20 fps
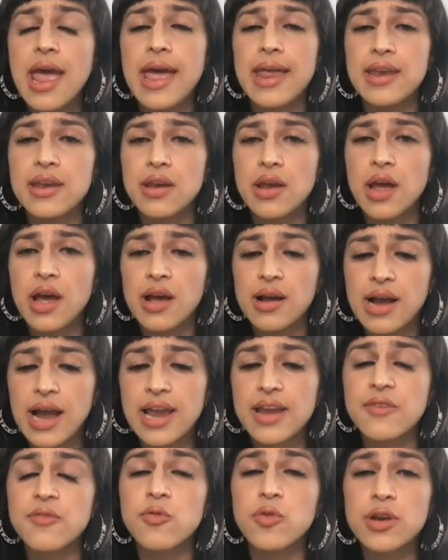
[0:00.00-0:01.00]
and
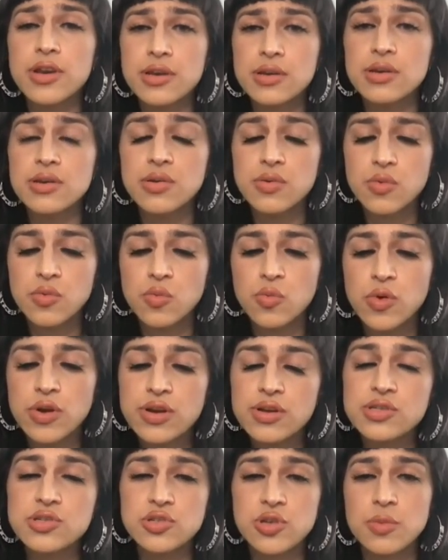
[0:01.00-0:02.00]
kind of re
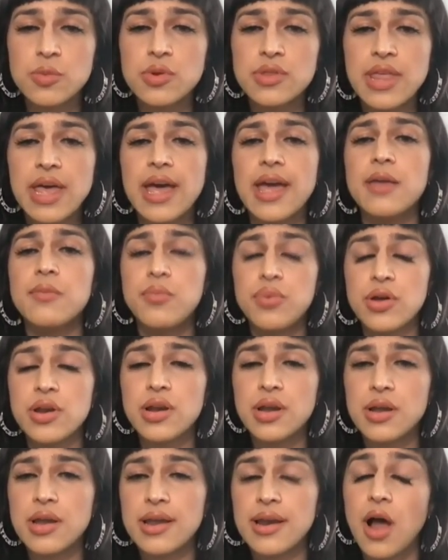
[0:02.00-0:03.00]
redistribute that and put
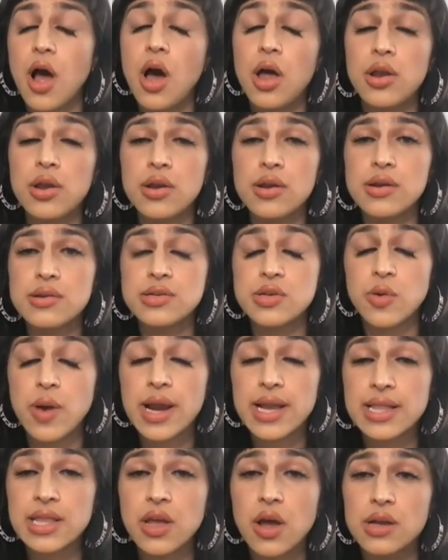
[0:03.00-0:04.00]
it on
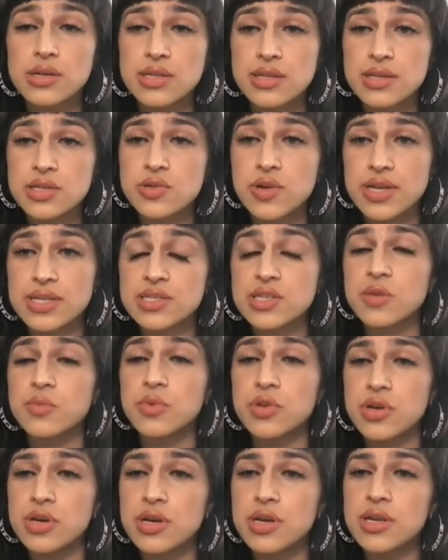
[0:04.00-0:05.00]
directly onto the trans
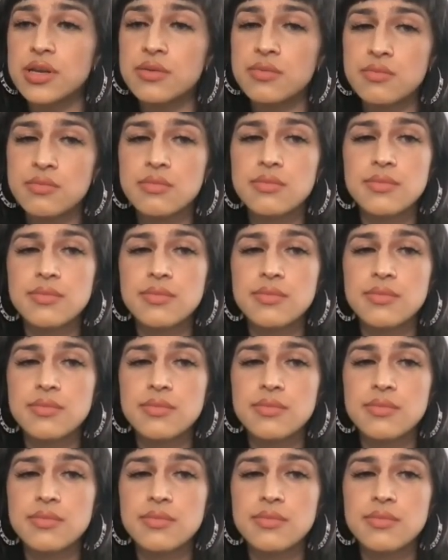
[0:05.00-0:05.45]
community.